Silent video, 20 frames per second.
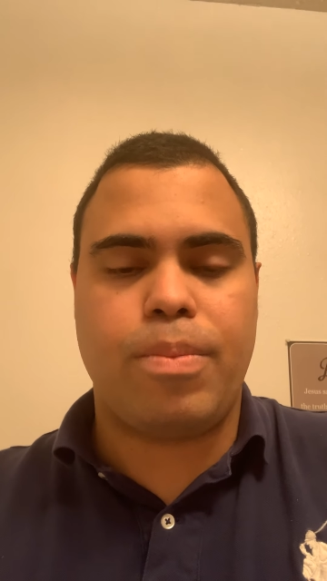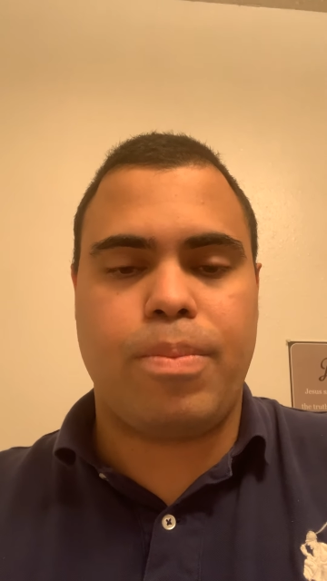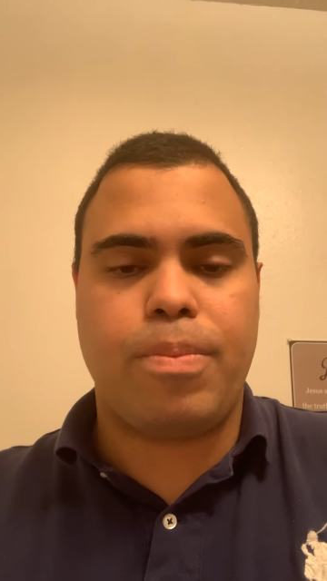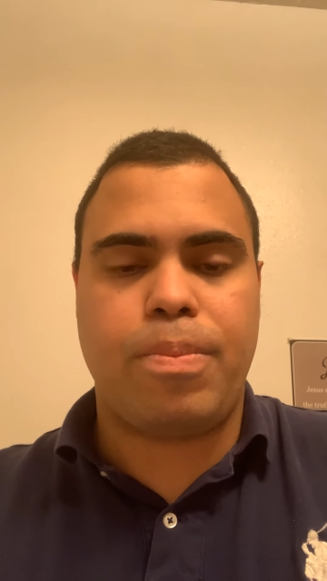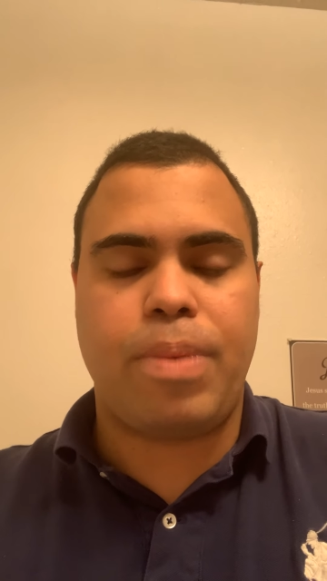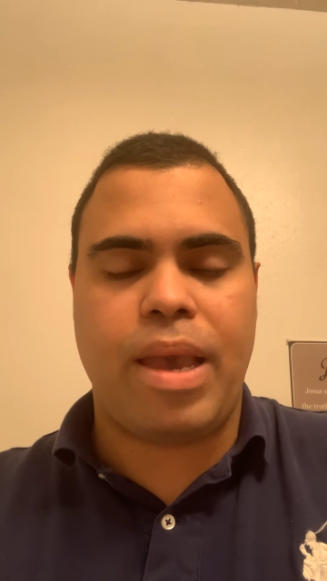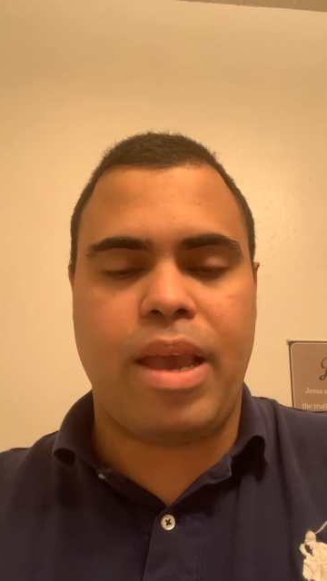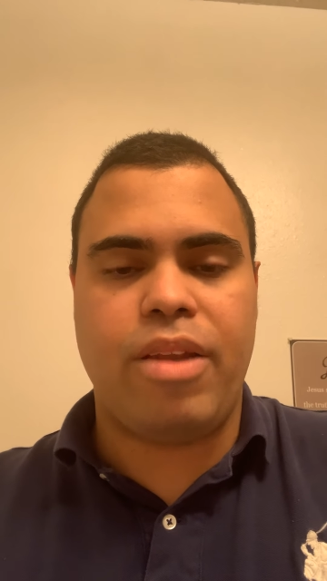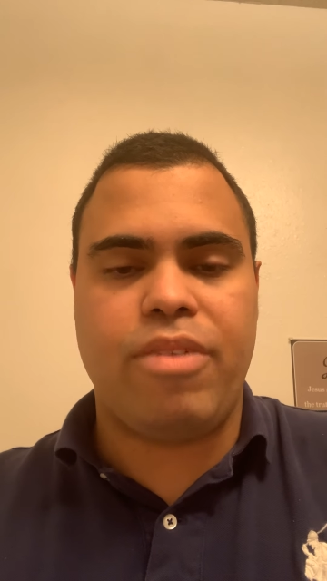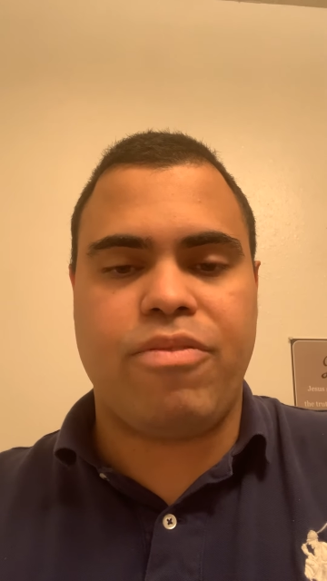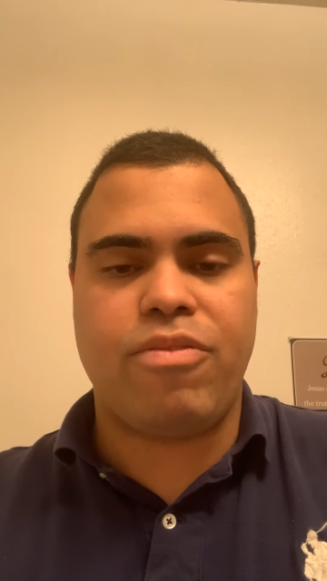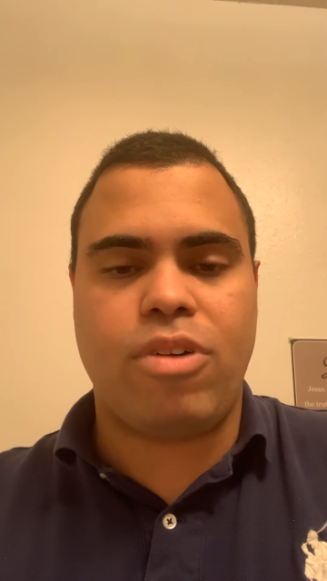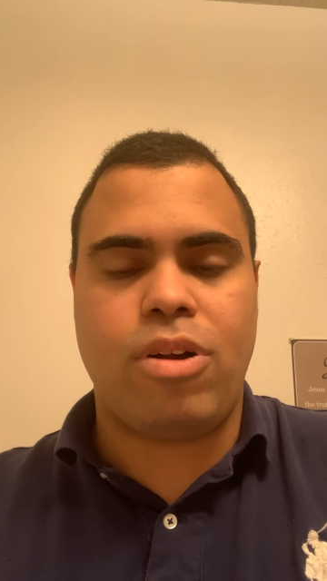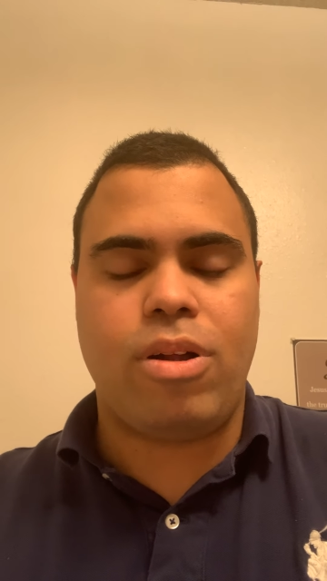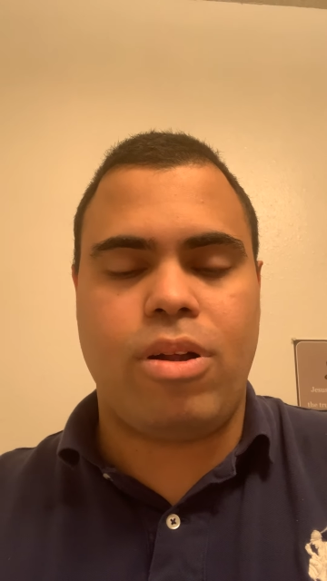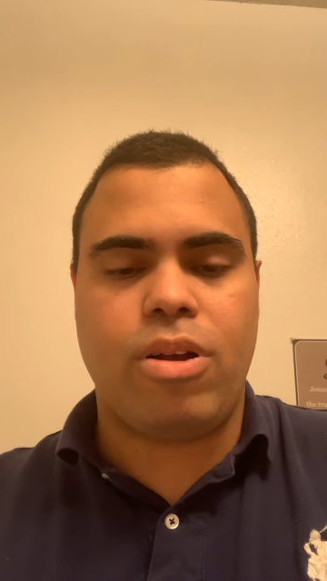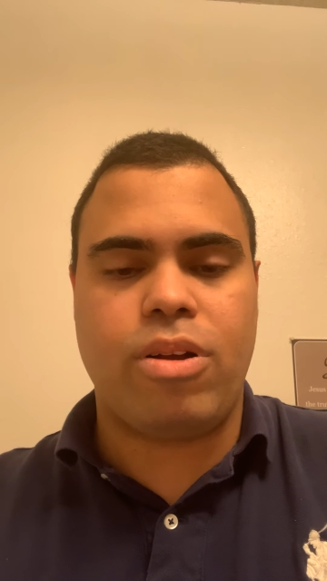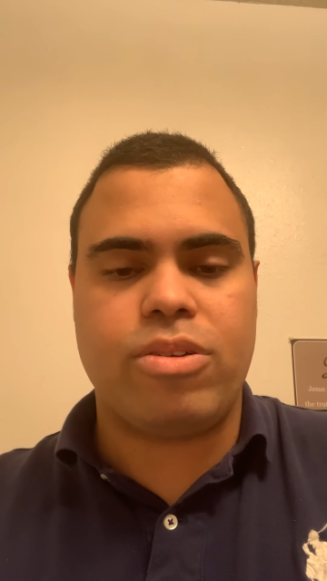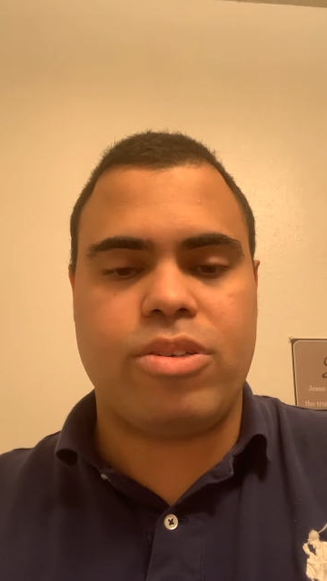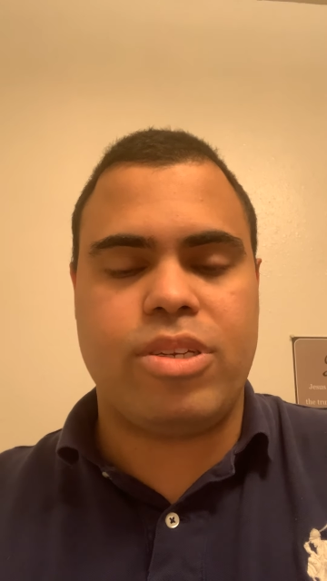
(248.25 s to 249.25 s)
paid for all
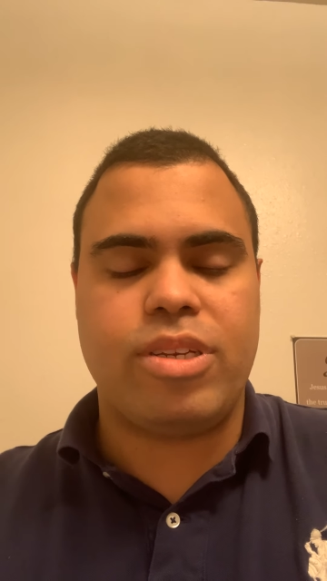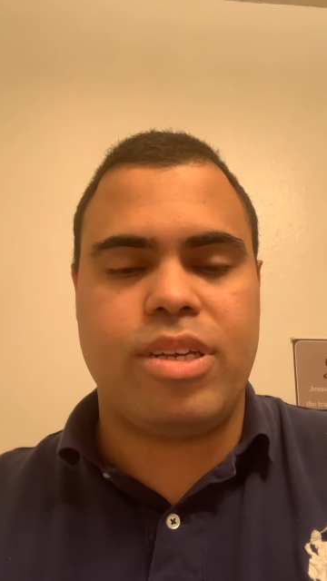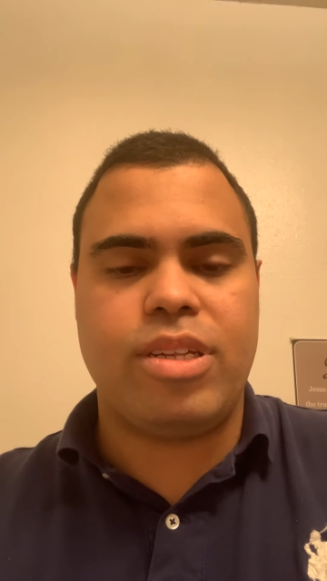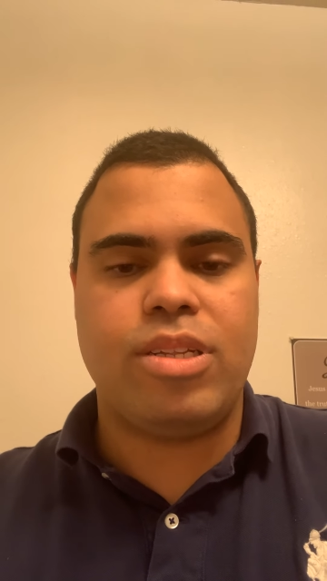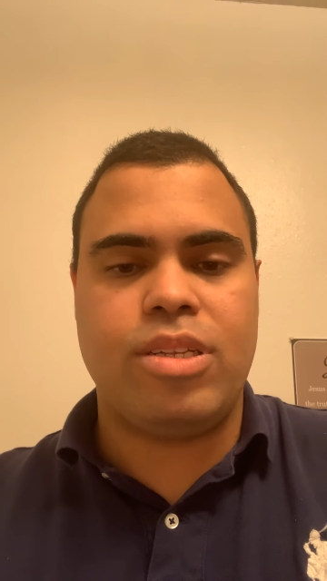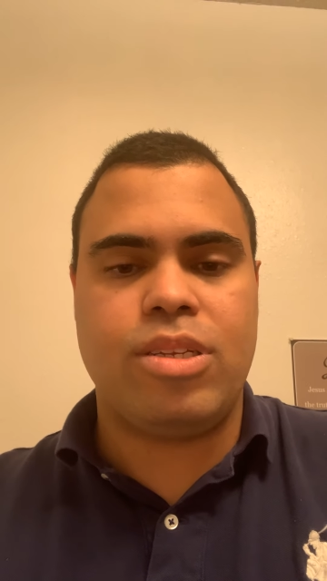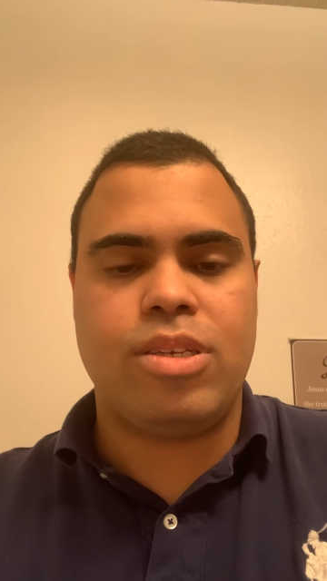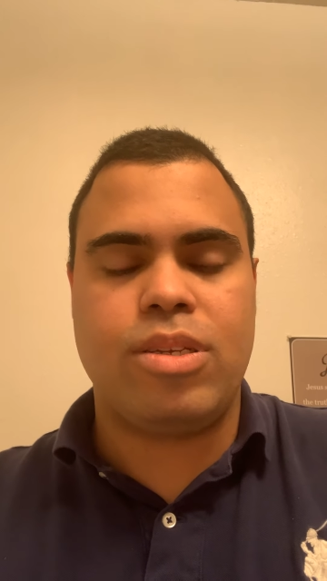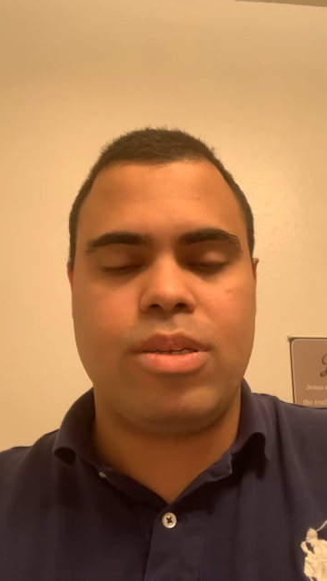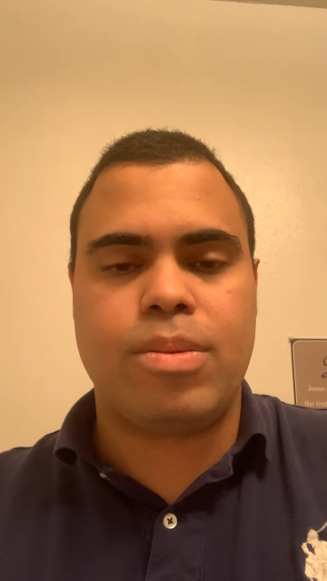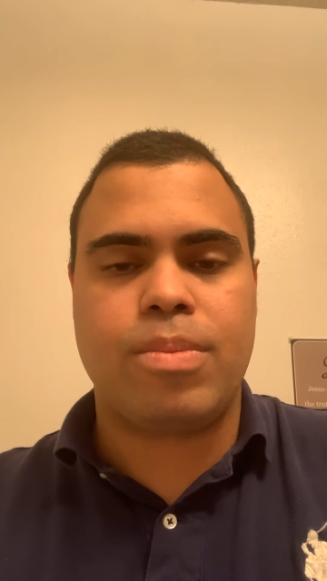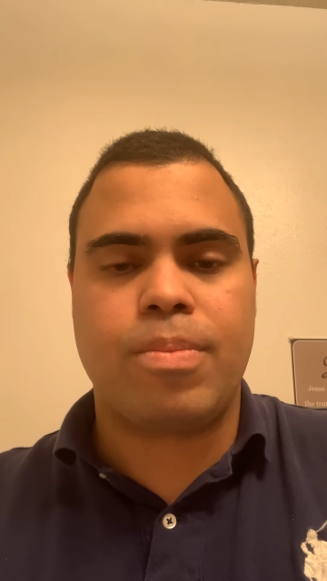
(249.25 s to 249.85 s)
our sins